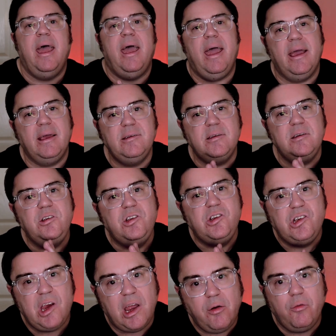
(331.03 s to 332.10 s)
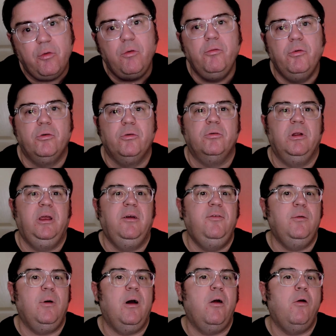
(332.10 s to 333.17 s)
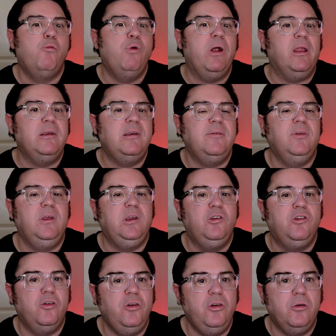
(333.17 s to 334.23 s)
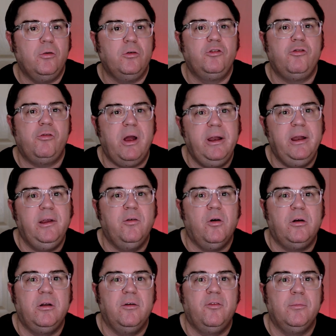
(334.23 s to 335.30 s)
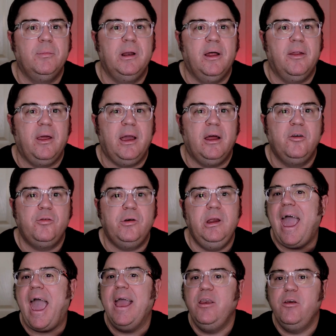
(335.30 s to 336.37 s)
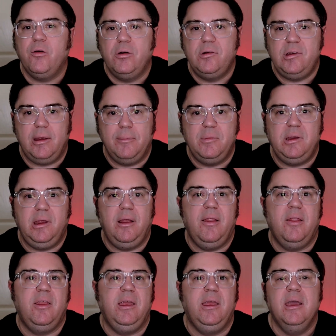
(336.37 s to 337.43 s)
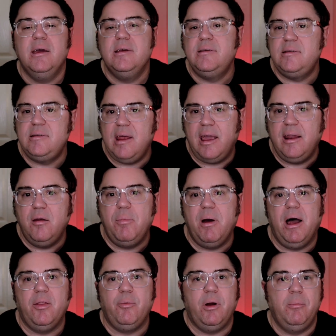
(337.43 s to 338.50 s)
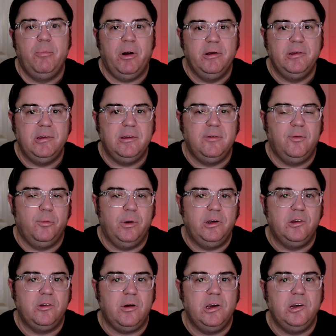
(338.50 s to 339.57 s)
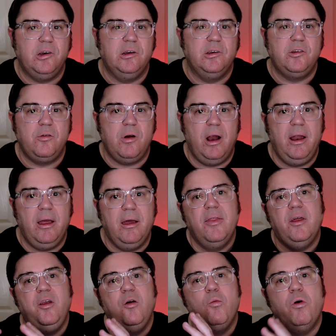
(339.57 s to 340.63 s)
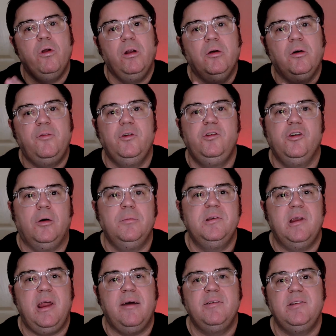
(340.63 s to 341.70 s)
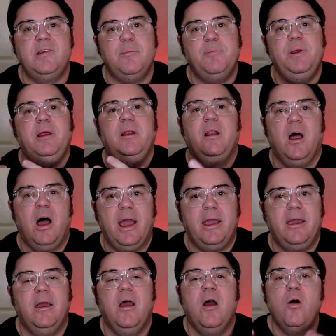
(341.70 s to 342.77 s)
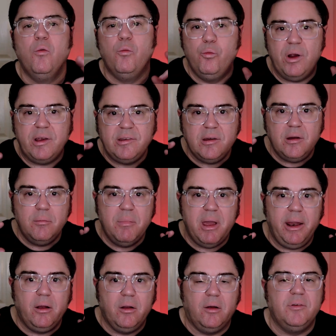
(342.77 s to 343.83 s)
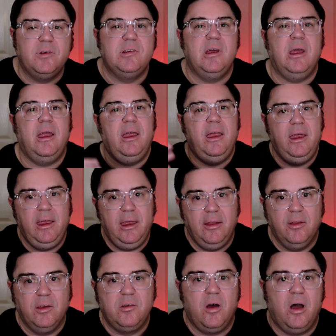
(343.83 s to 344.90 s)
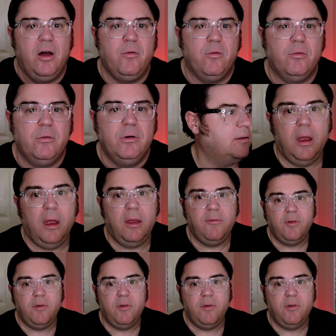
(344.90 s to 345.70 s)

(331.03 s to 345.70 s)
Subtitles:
as a general rule, if you are a relatively junior or trainee doctor from another country and you're attempting the standard pathway process for registration in Australia, then you want to look for jobs that have something like resident medical officer in the title. If